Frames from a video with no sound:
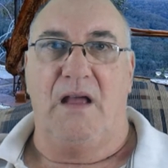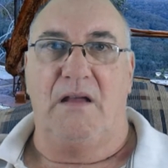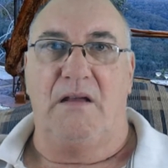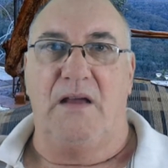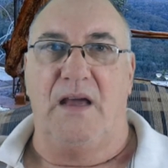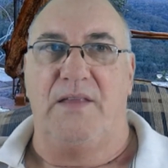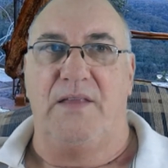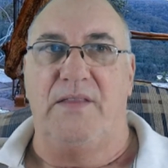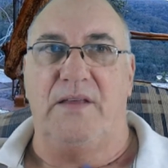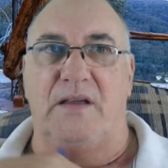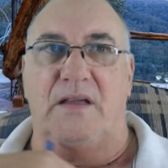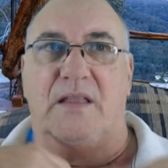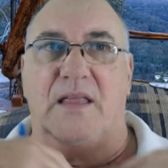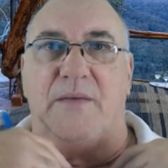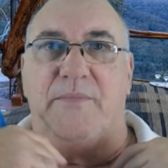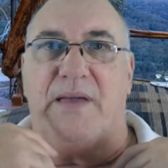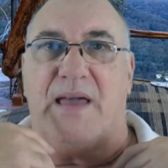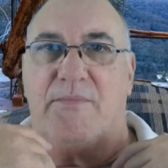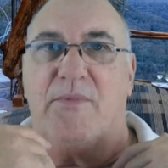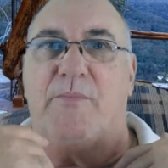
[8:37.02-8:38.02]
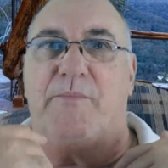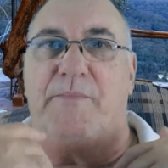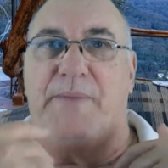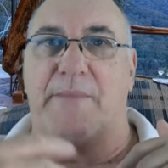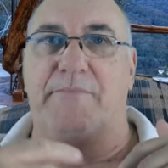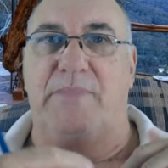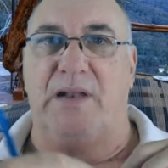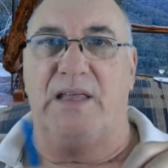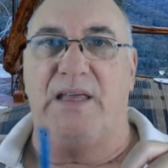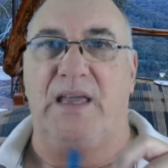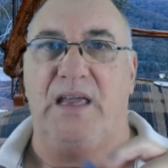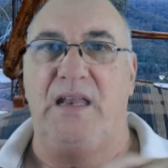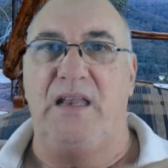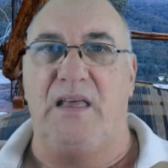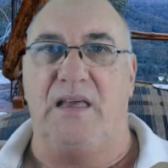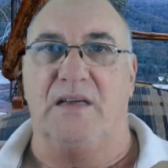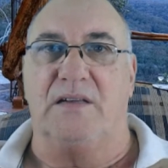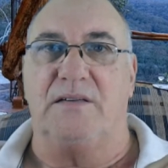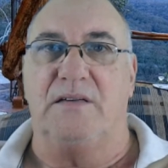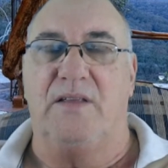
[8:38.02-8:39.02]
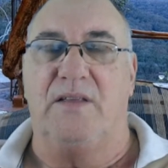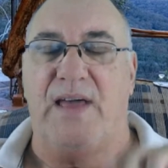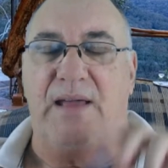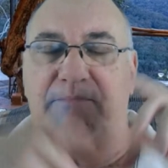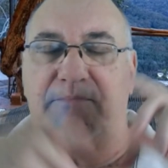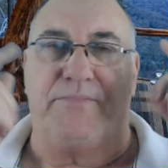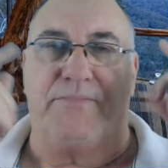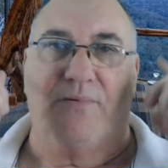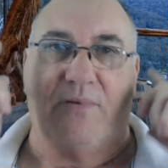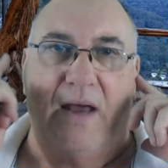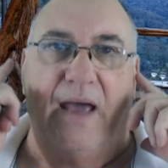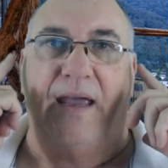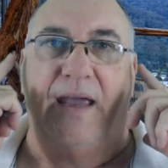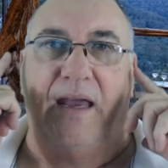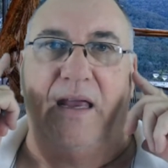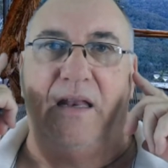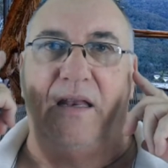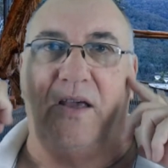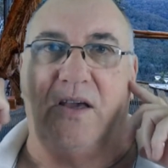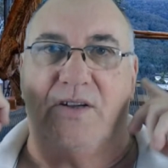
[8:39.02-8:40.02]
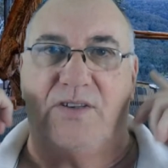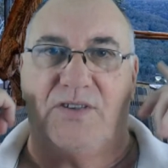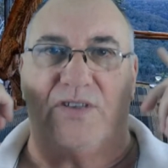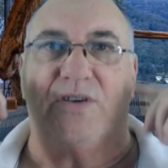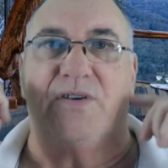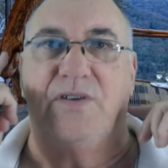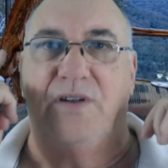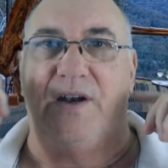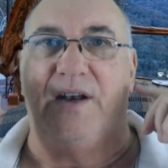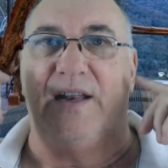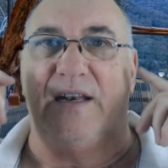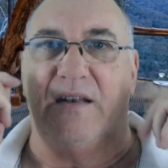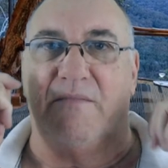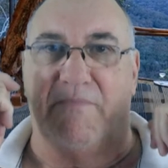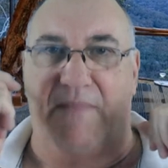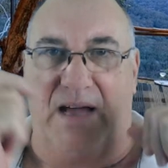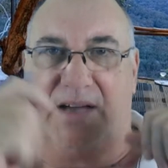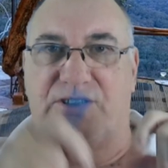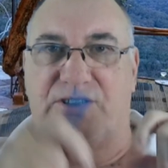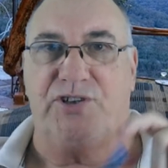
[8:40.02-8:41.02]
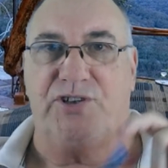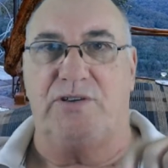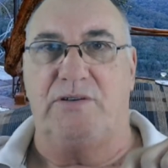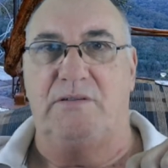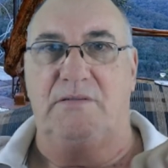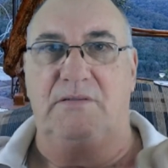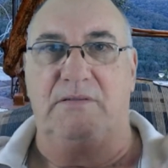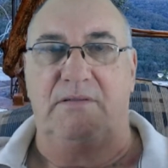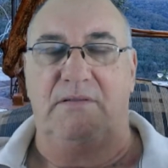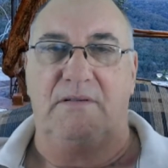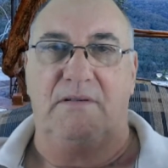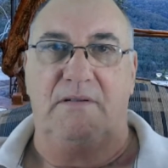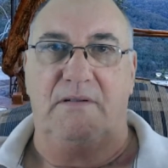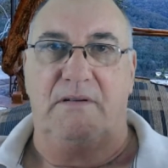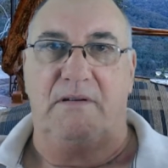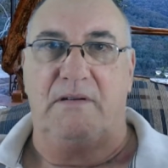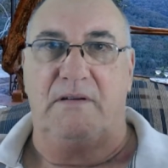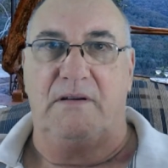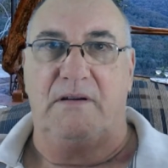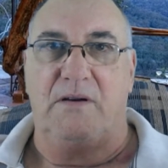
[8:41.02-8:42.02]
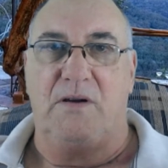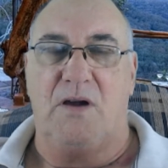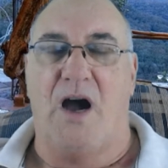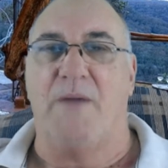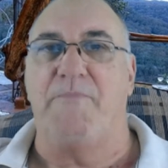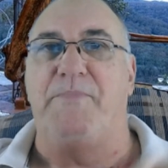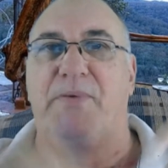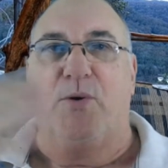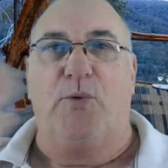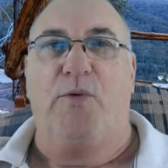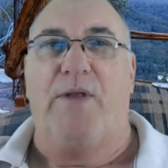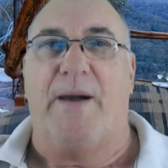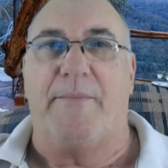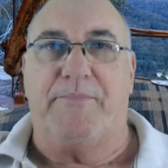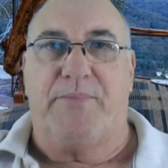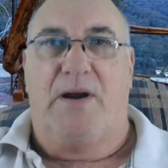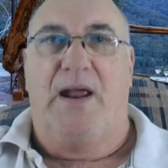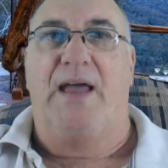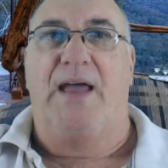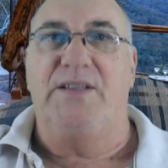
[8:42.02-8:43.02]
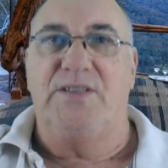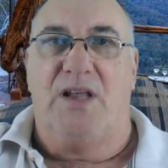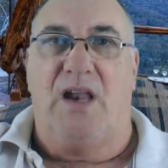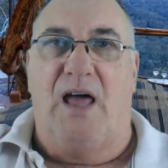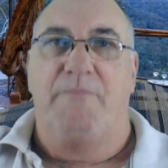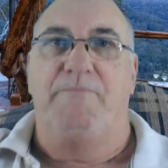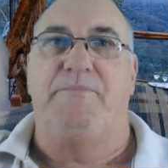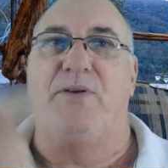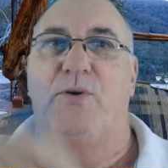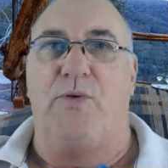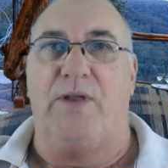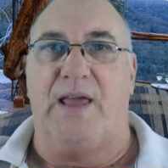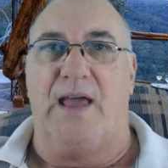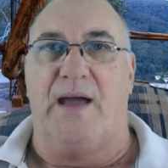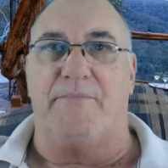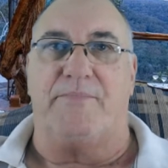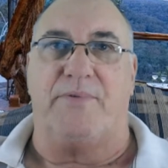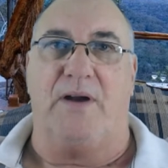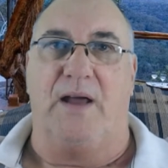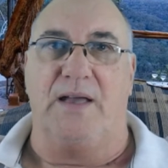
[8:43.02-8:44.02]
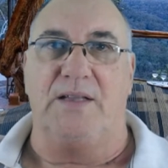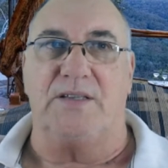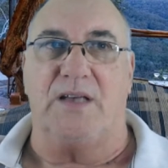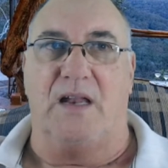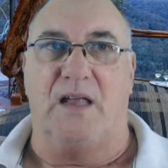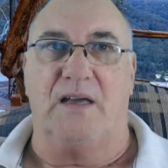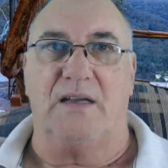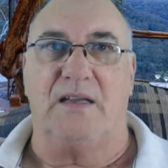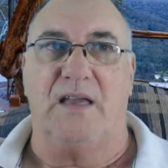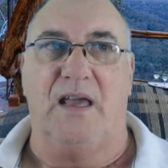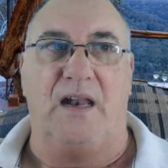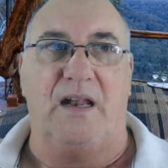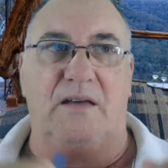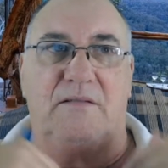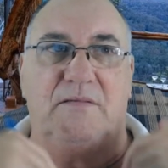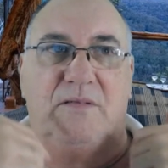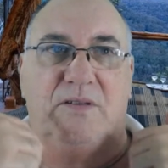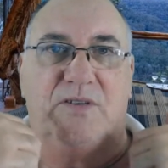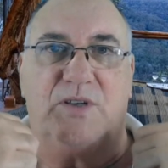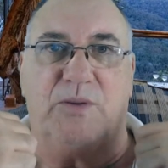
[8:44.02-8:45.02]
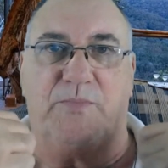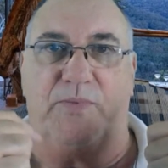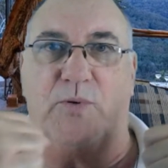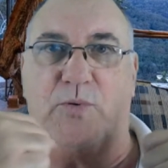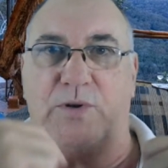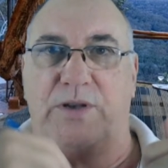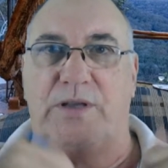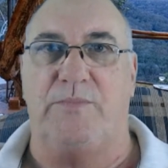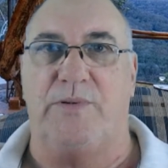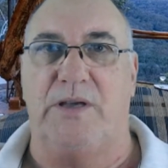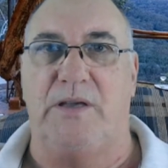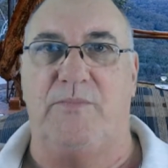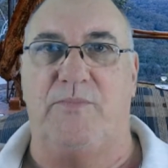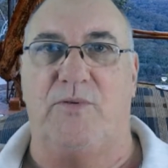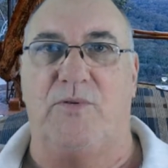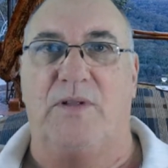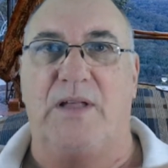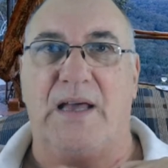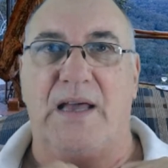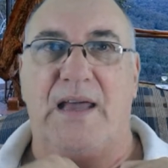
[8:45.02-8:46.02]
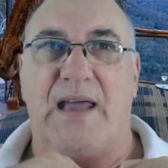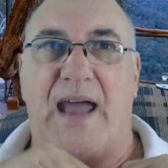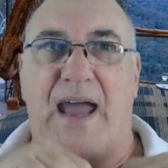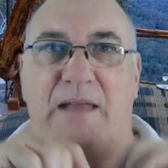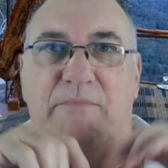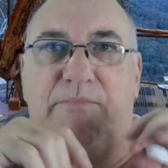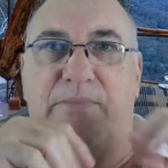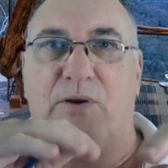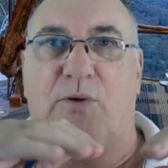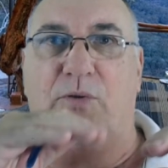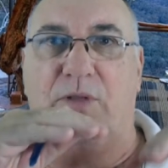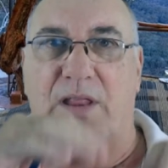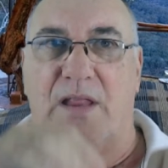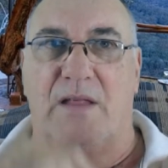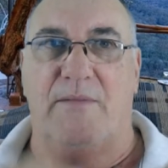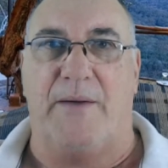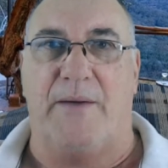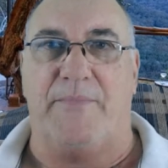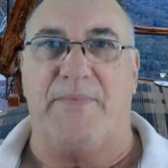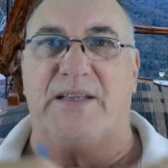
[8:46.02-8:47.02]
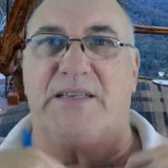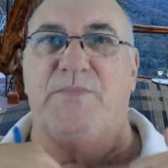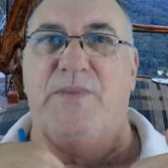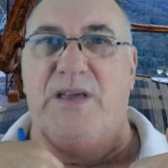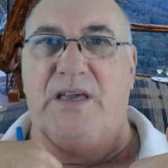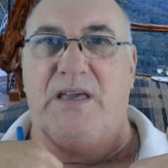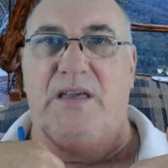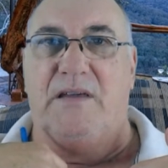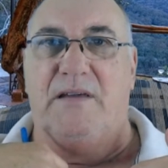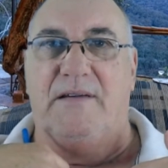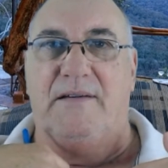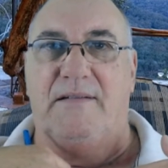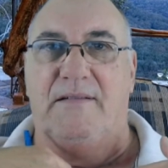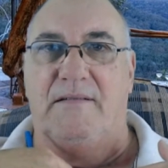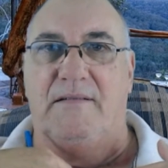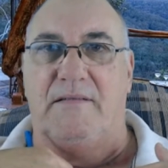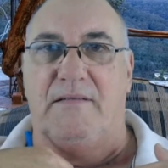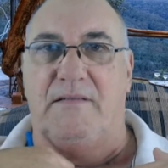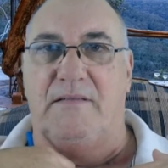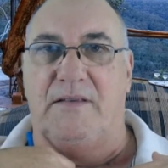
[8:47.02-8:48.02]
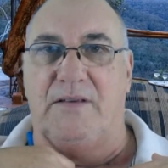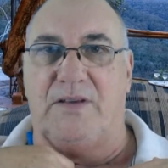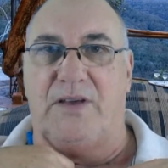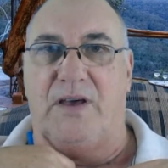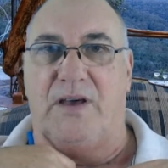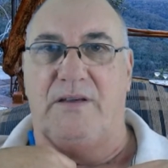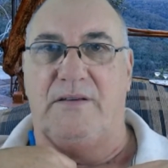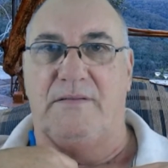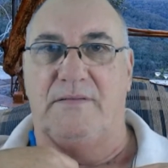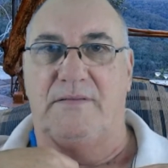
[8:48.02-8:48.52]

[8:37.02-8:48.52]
And they become a bumbling idiot. That brain, you can turn it into mush. I build up brains. I like building up brains. I like, you know, supporting people and building them up. That's me. Okay.